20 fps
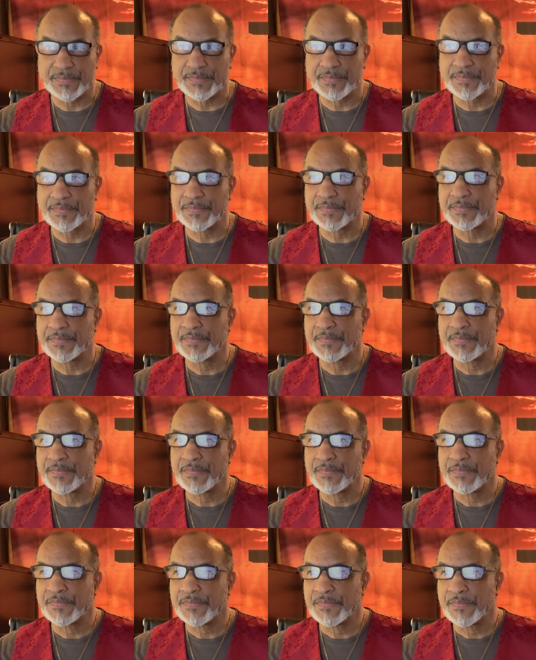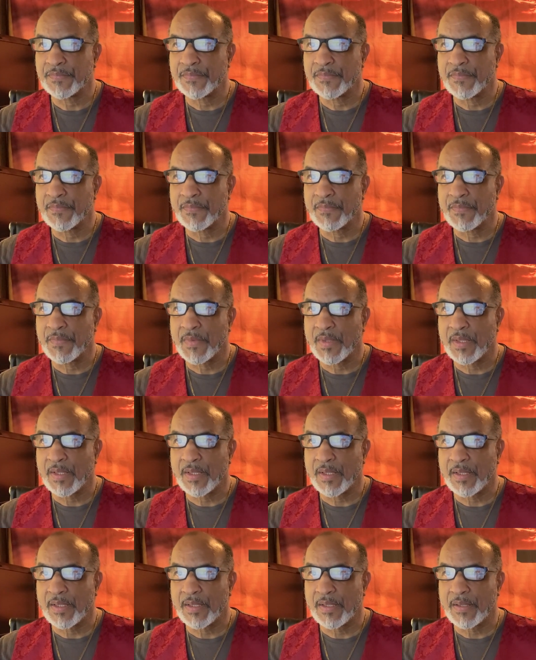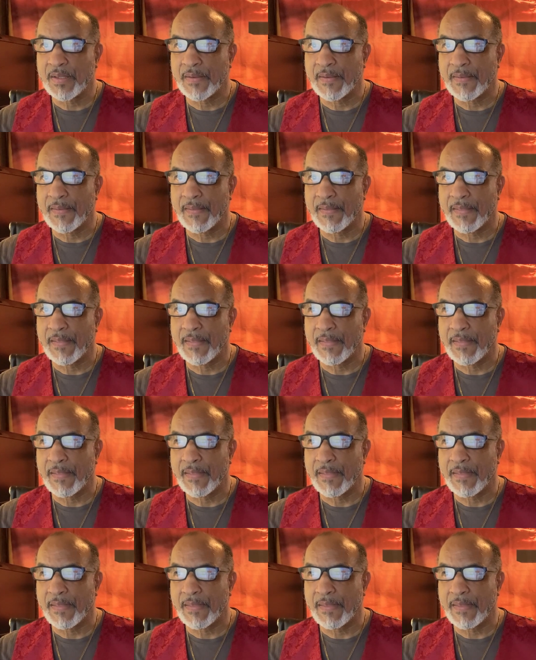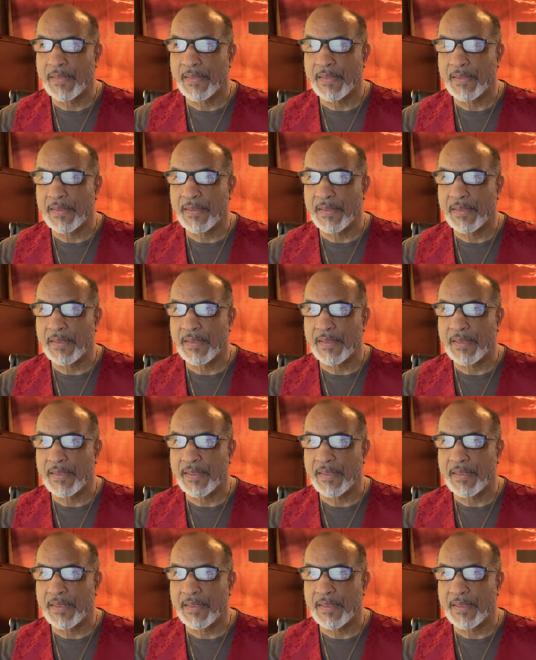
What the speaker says: Nothing is said.